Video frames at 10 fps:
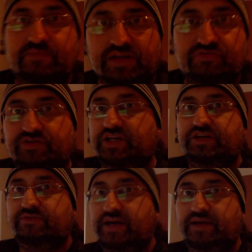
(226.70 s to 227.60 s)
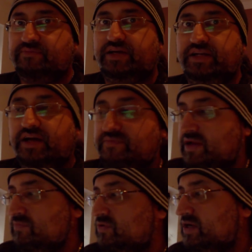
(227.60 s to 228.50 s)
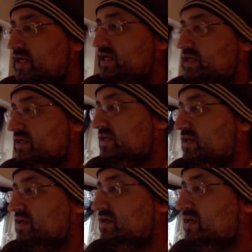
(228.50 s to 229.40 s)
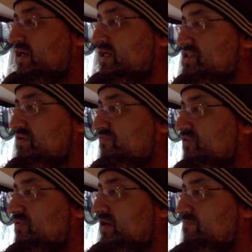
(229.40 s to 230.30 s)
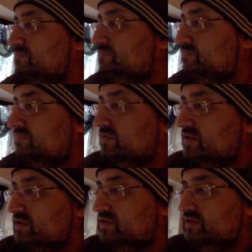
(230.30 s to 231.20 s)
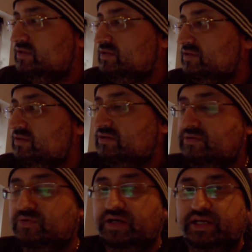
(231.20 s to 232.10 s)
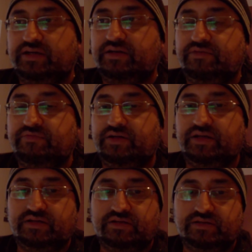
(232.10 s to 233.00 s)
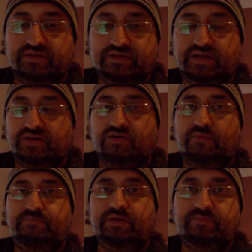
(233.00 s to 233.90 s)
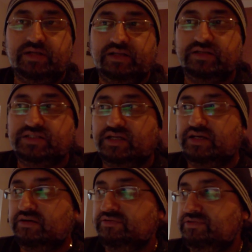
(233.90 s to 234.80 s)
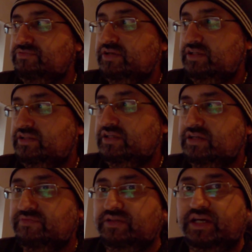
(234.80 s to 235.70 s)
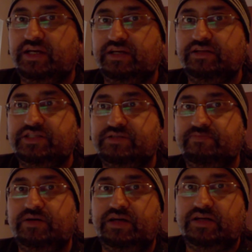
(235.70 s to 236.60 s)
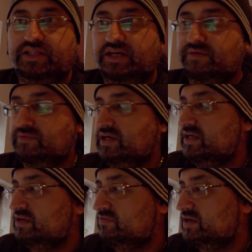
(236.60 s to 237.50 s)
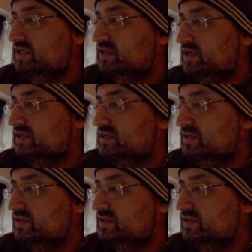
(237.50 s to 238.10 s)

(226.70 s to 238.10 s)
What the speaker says: much freaking credit, man. I mean, I actually feel quite kind of it's a compliment. It's like, oh, you really think I'm that smart that I'm going around like,